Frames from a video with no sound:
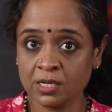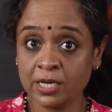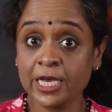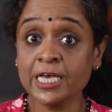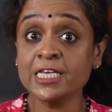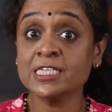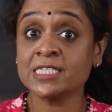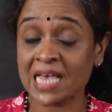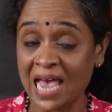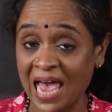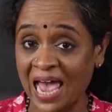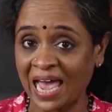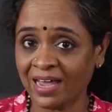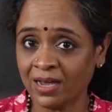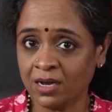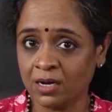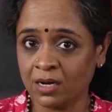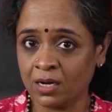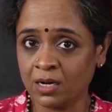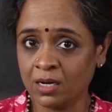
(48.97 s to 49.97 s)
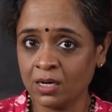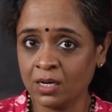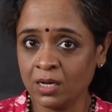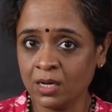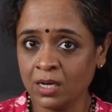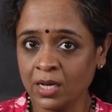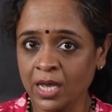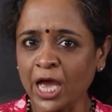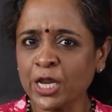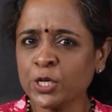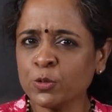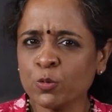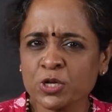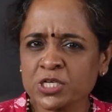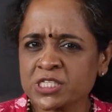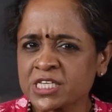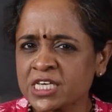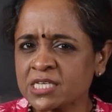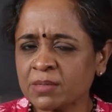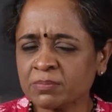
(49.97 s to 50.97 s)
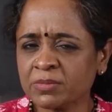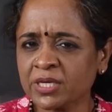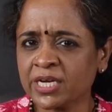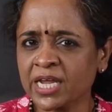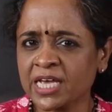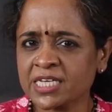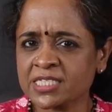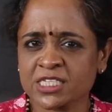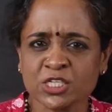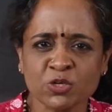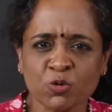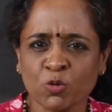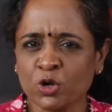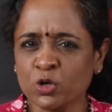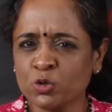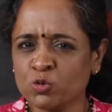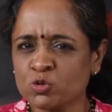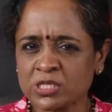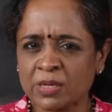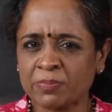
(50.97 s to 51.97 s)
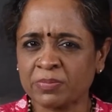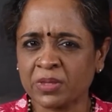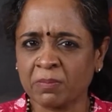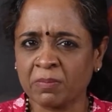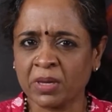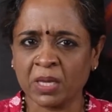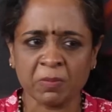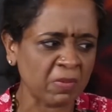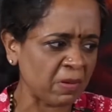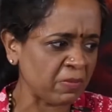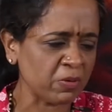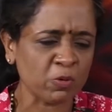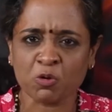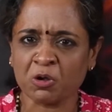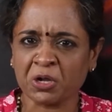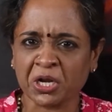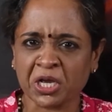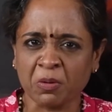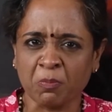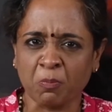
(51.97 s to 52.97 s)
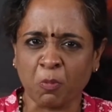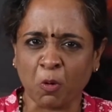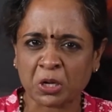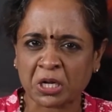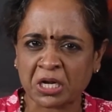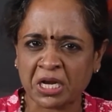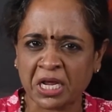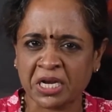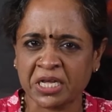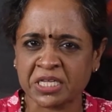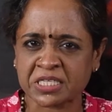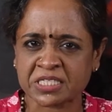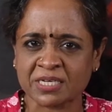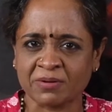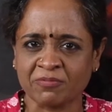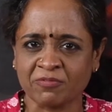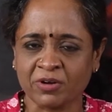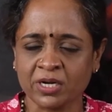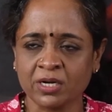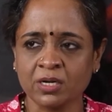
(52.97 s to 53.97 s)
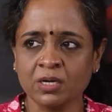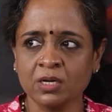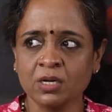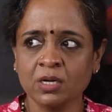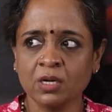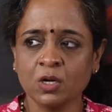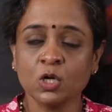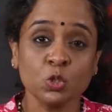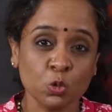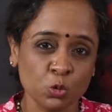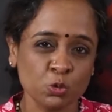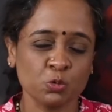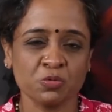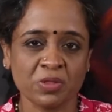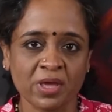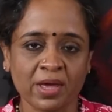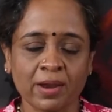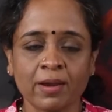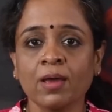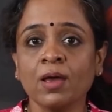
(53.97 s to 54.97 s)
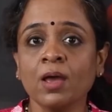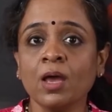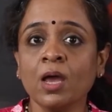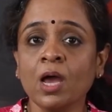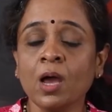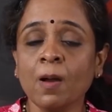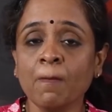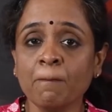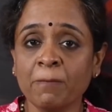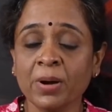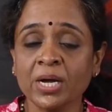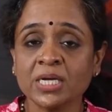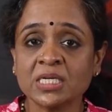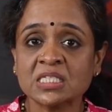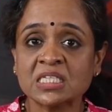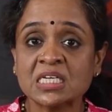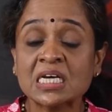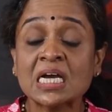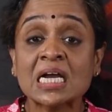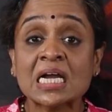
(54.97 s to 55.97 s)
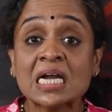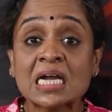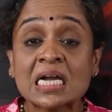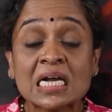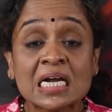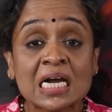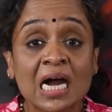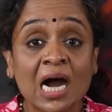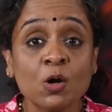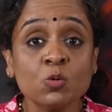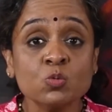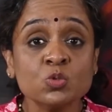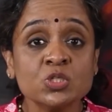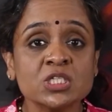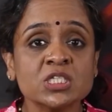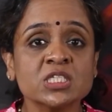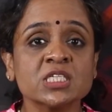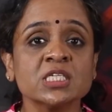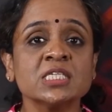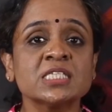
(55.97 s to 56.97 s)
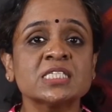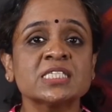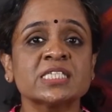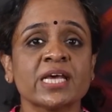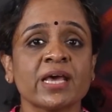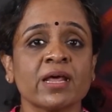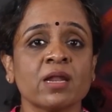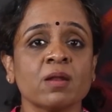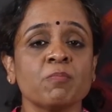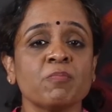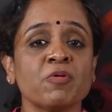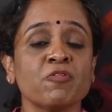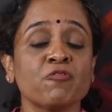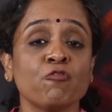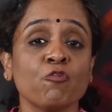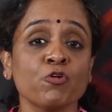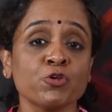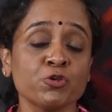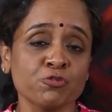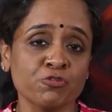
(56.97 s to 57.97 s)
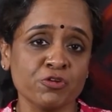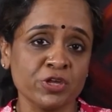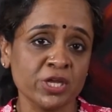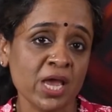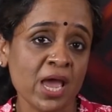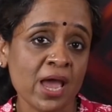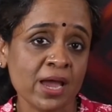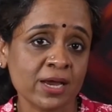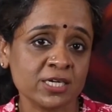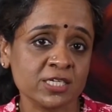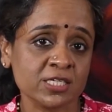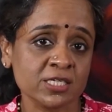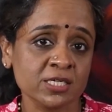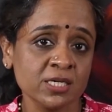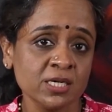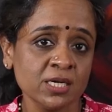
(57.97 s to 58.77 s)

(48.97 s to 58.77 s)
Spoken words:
is anger. And you want to say something nasty, you want to do something mean. Maybe you want to take a bottle and hit someone. Don't do that. But count till 10 before you react.